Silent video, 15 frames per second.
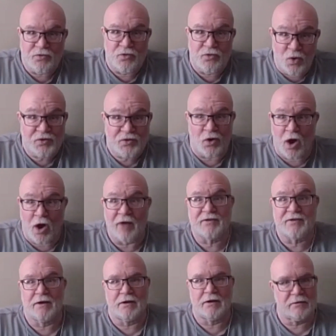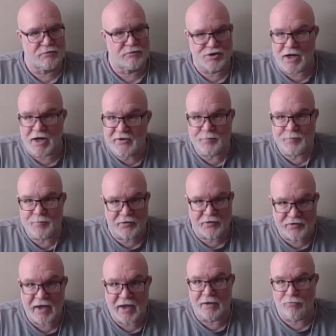those are often, Shakespeare
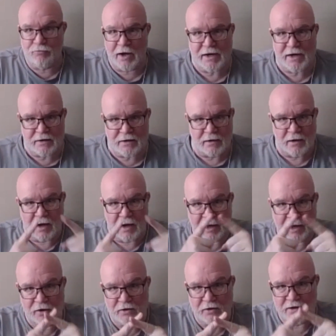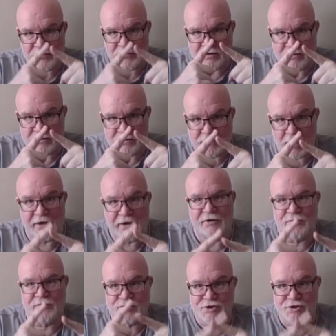said, right? Iron
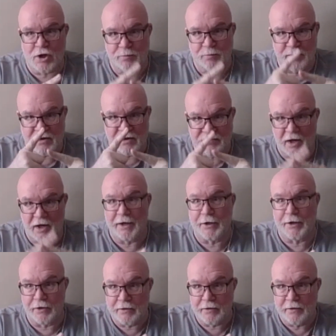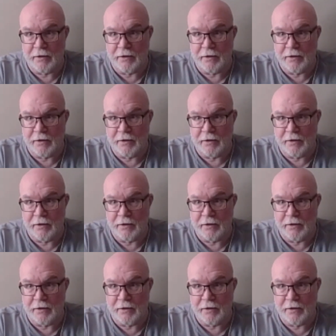sharpeneth iron.